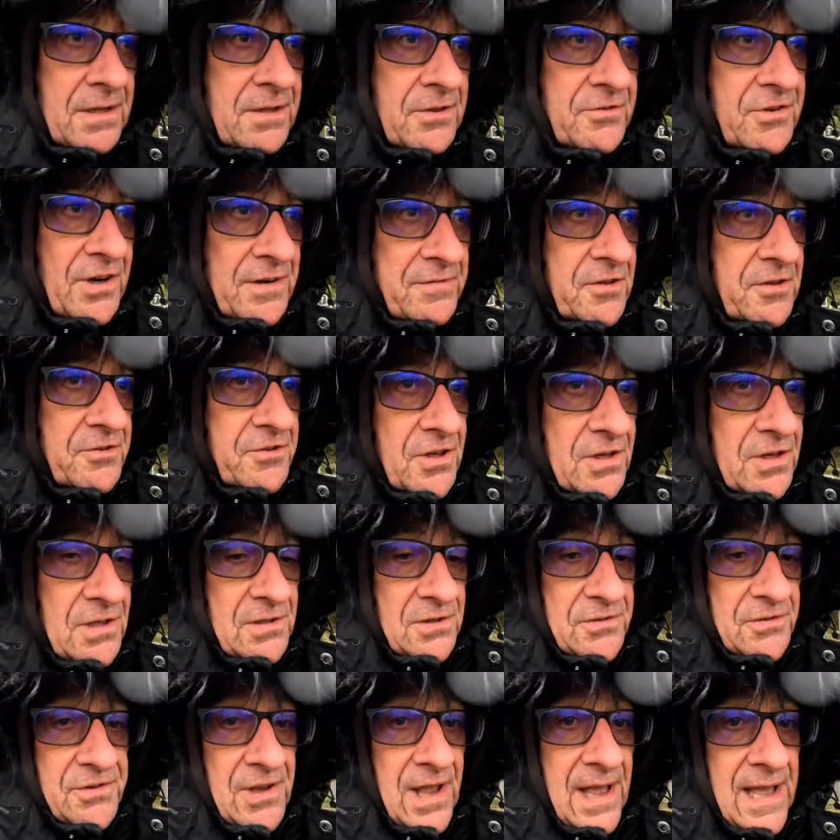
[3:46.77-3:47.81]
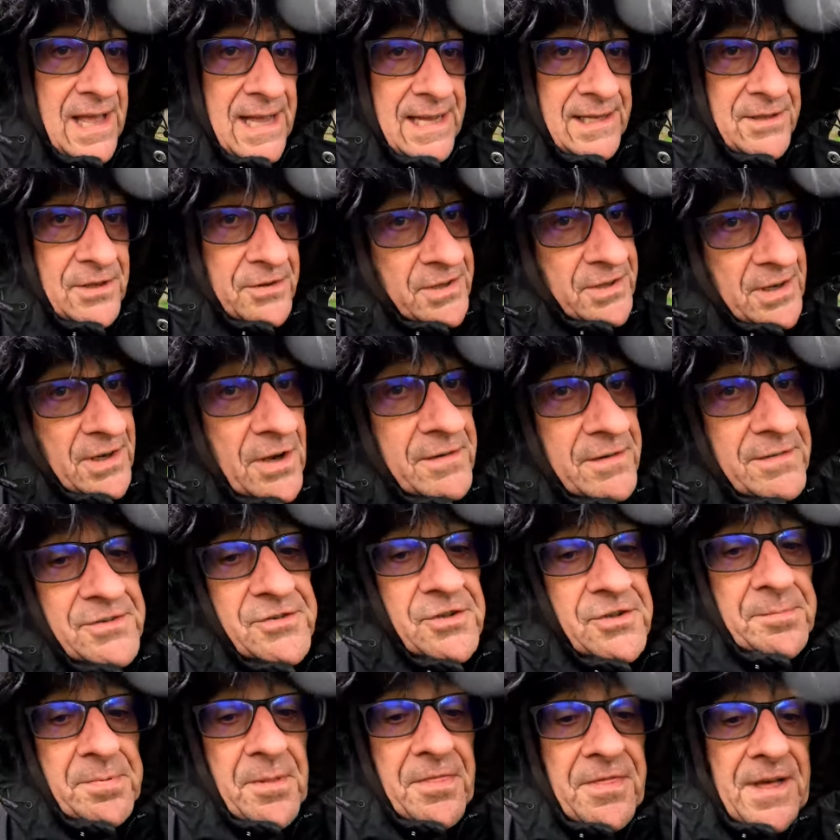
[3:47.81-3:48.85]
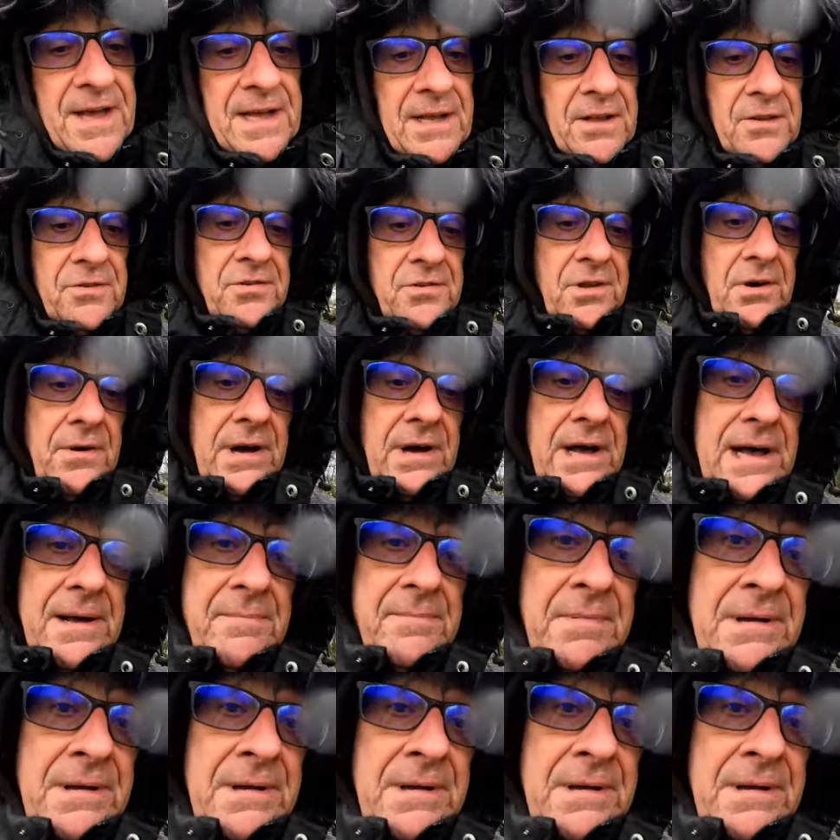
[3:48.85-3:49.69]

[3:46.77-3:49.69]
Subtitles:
the Travel Trolls, and you sent over a super thanks. So,